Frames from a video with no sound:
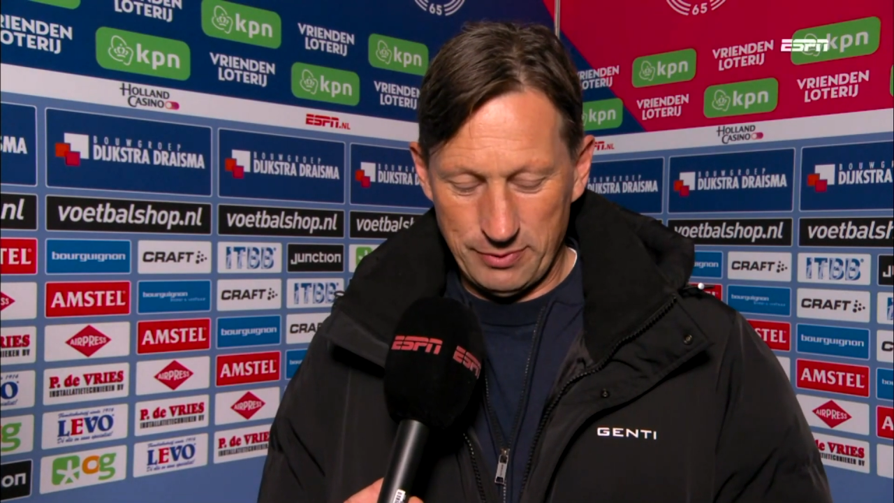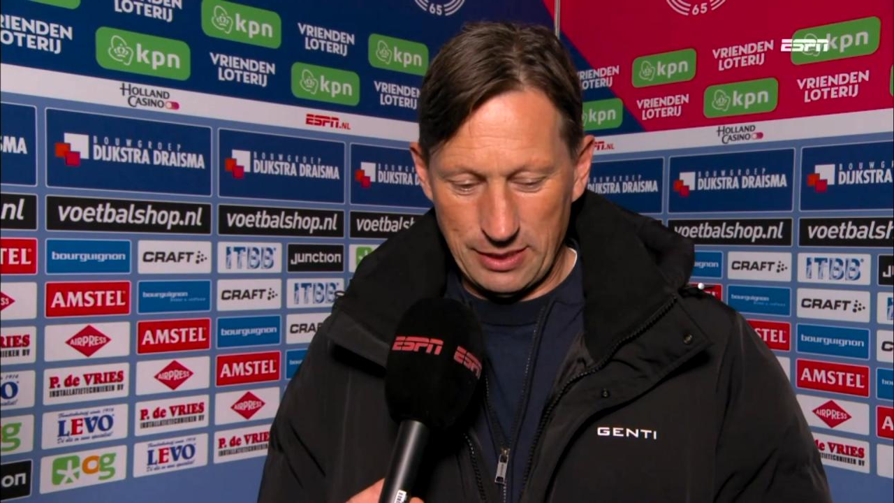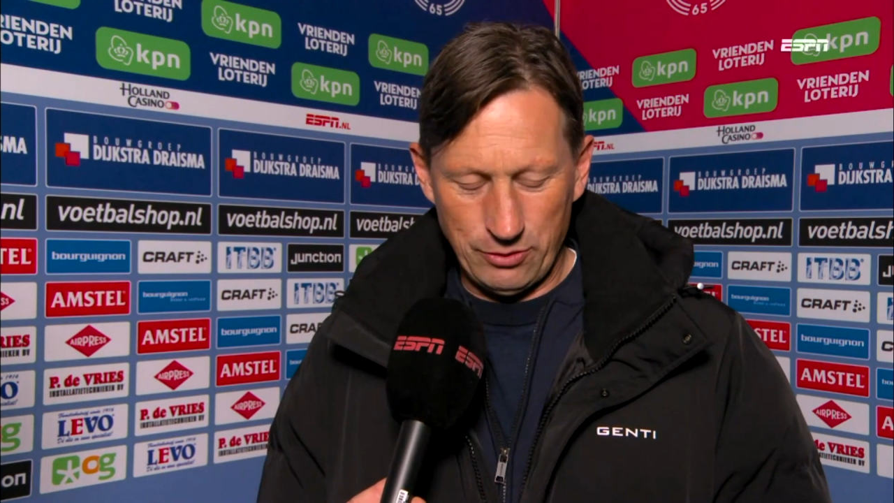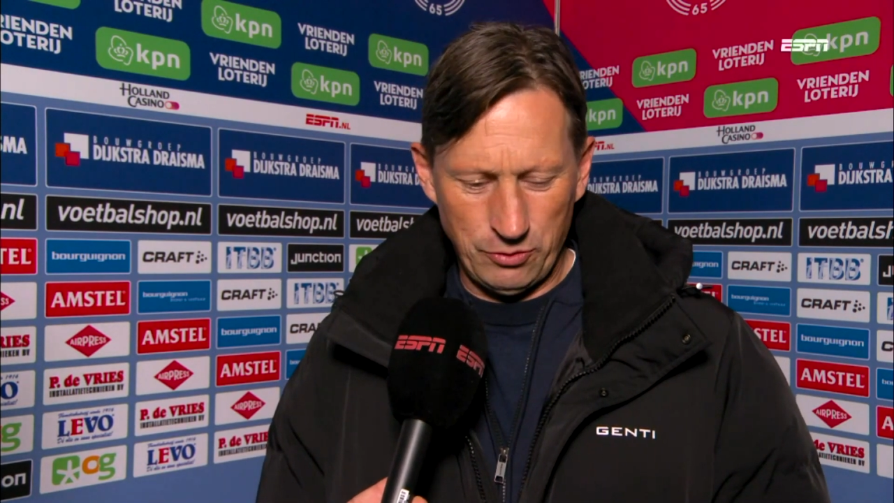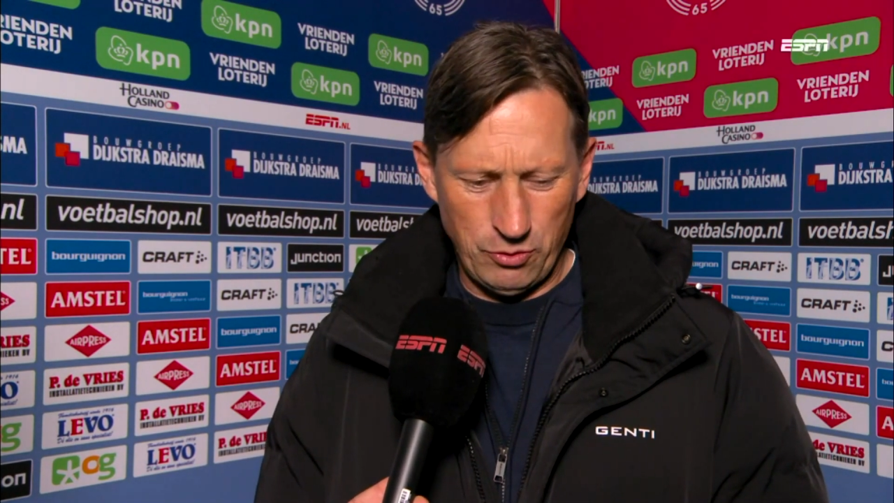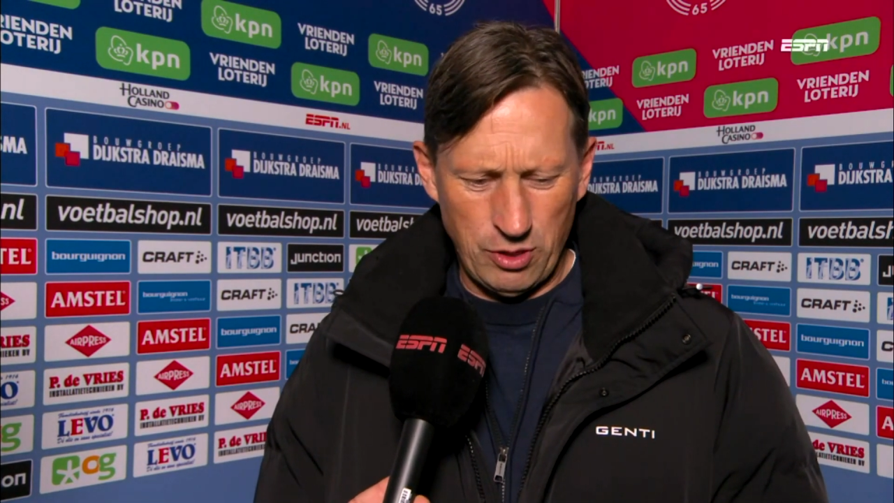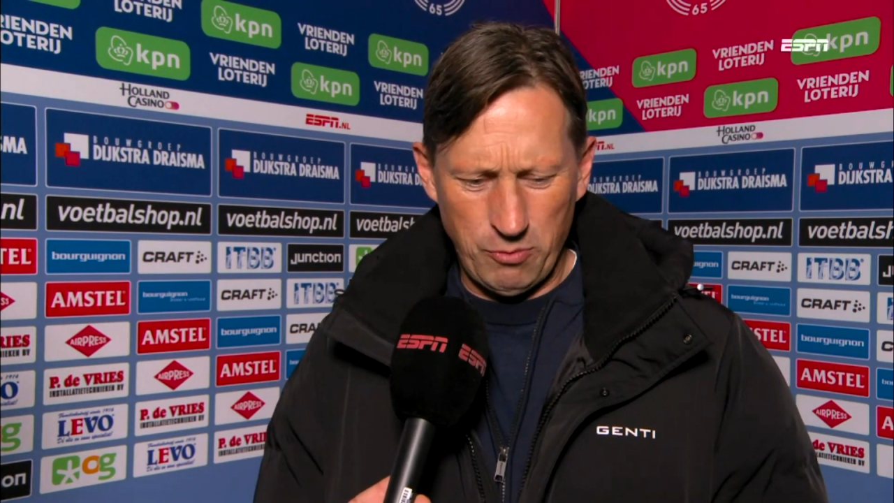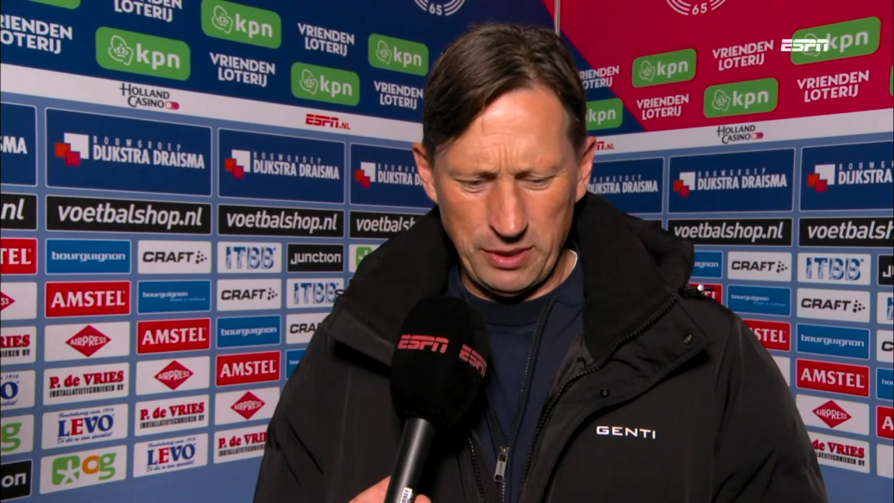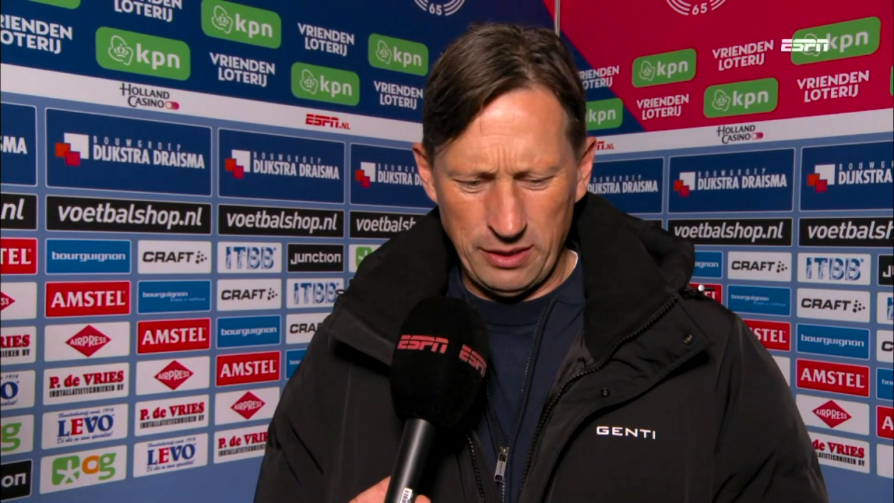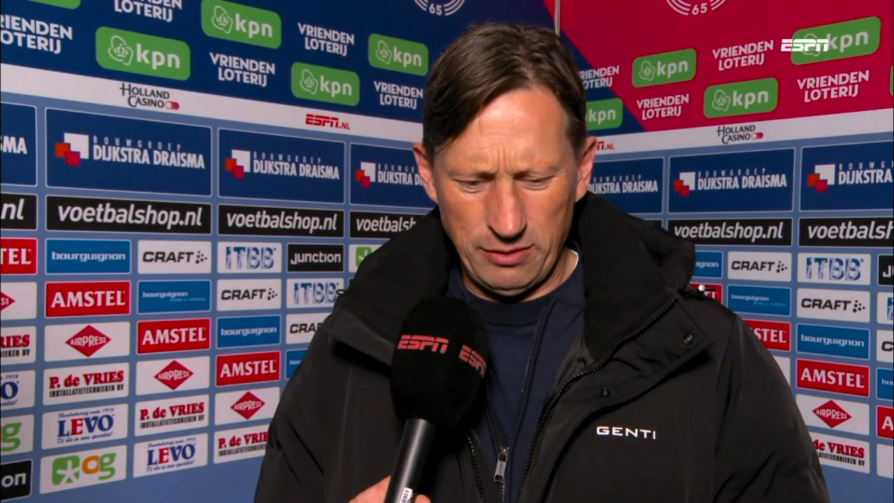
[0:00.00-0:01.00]
I don't know
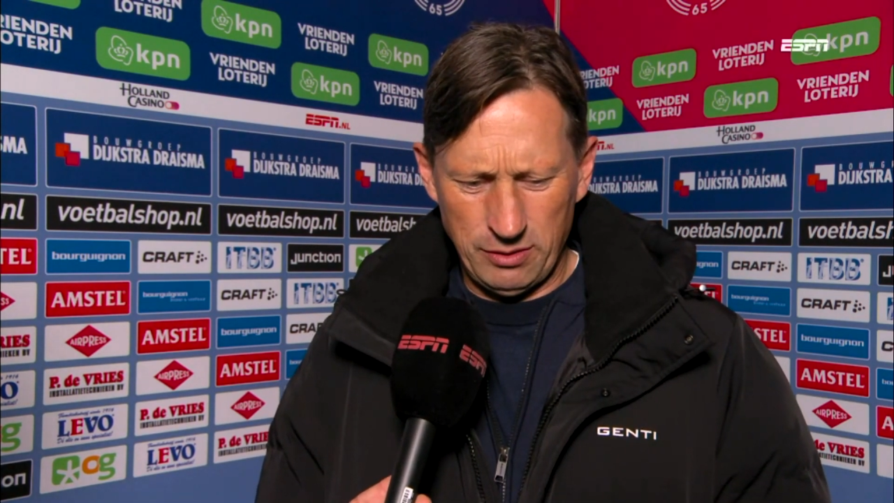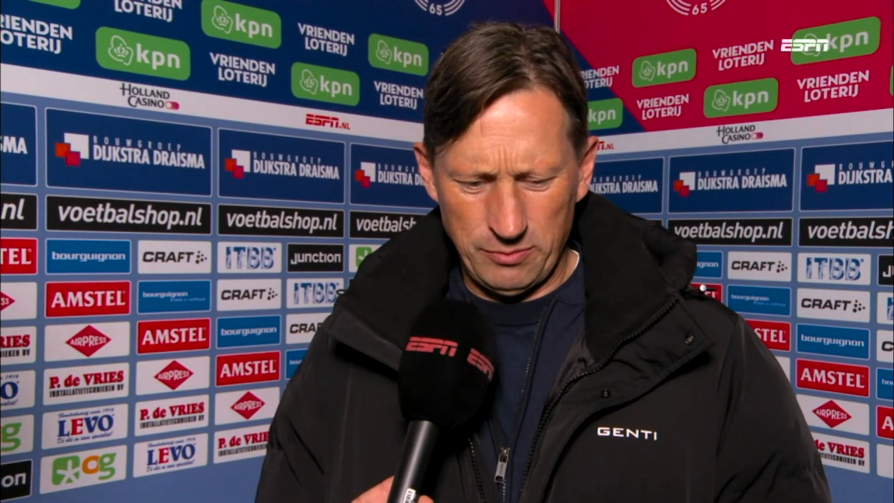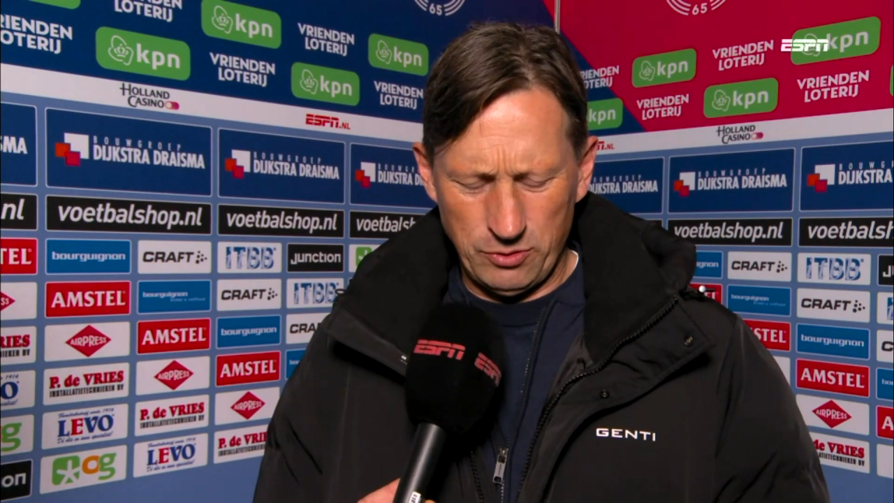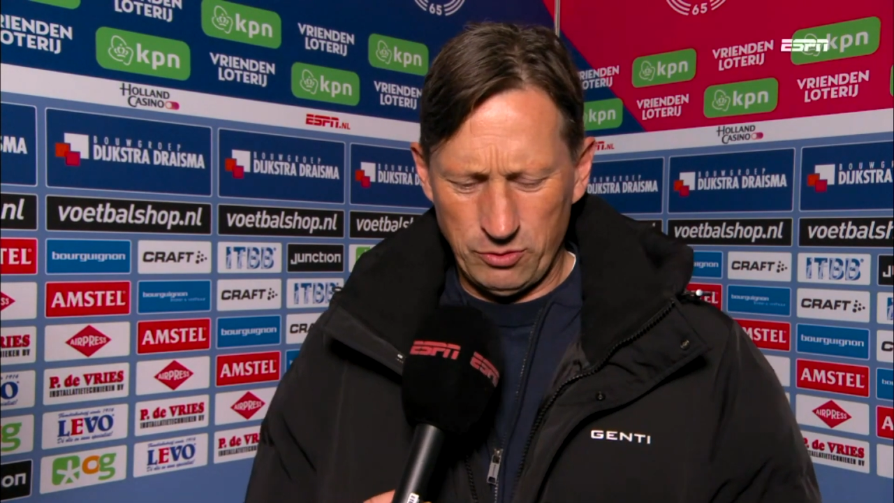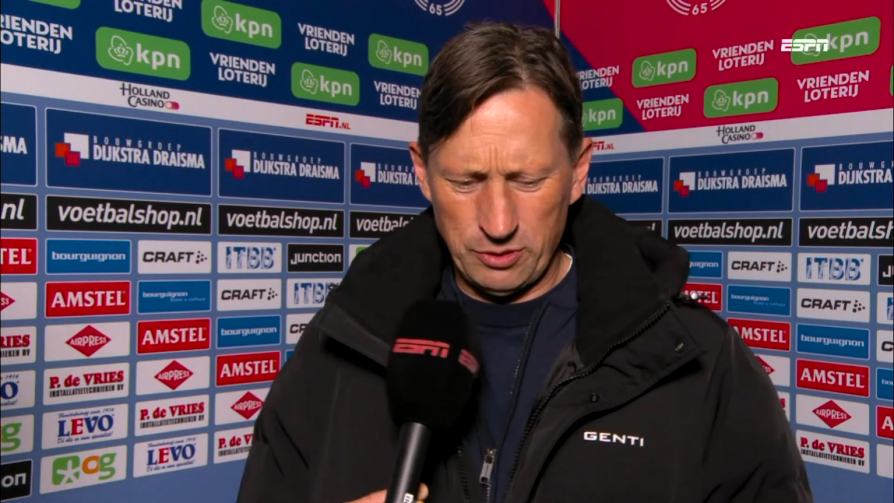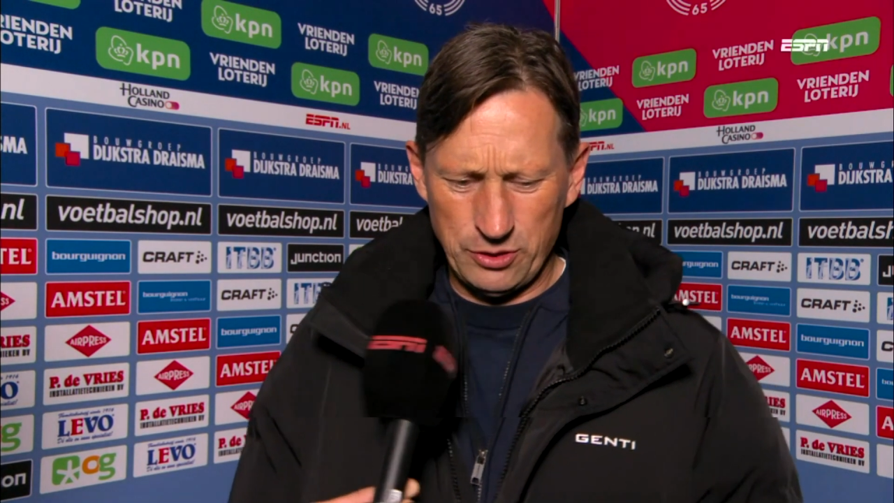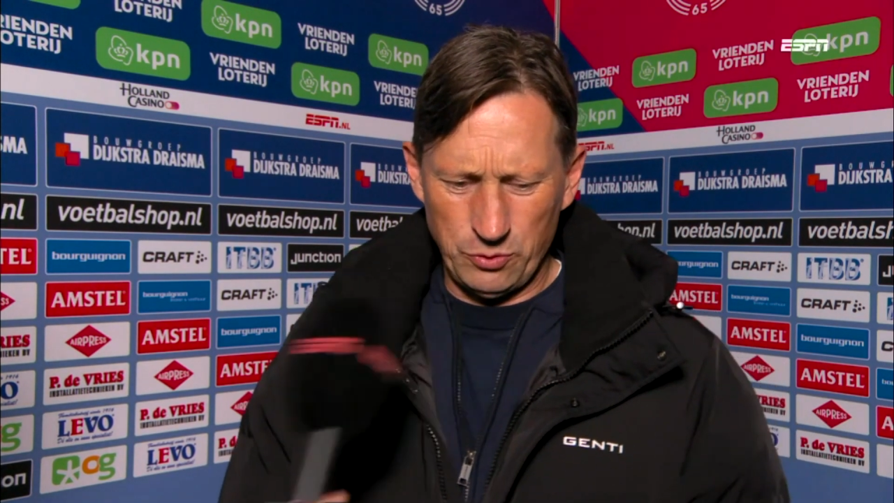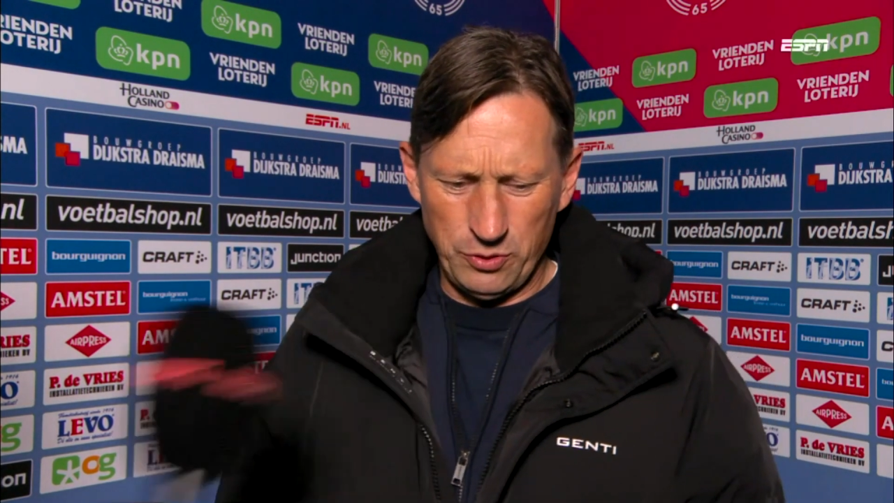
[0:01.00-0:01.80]
how many corners you